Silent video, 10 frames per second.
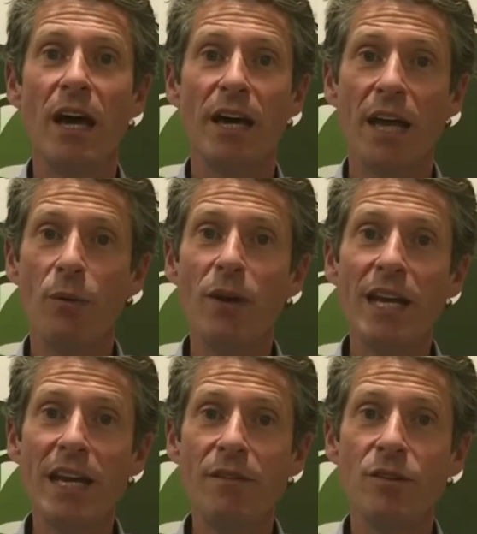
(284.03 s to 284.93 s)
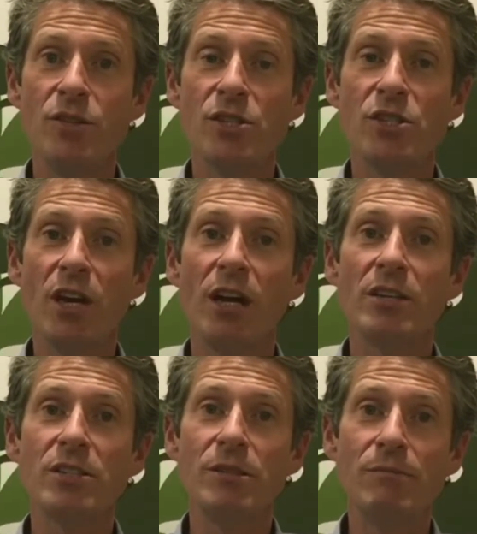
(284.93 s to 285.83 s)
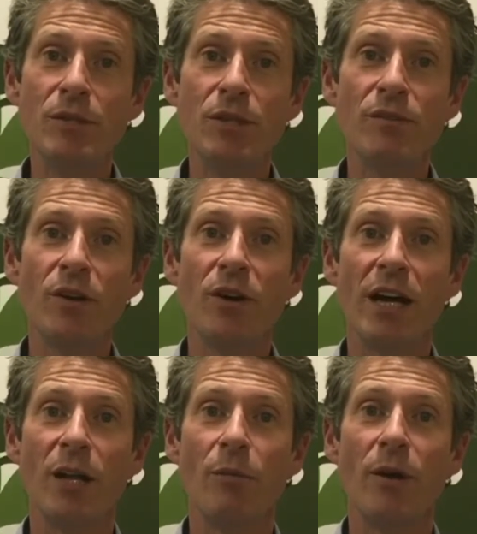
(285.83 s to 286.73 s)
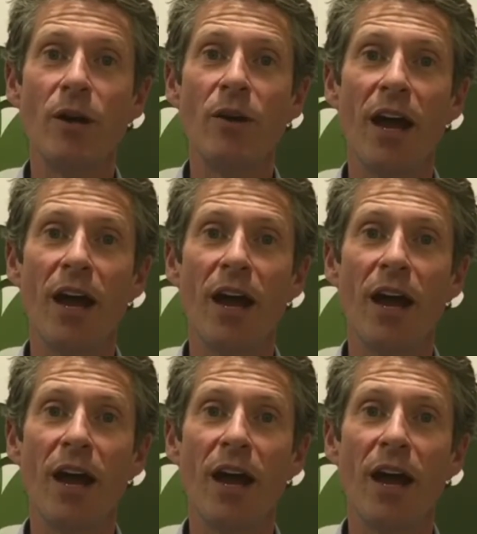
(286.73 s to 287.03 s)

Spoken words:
and I will leave you to start to move your elbow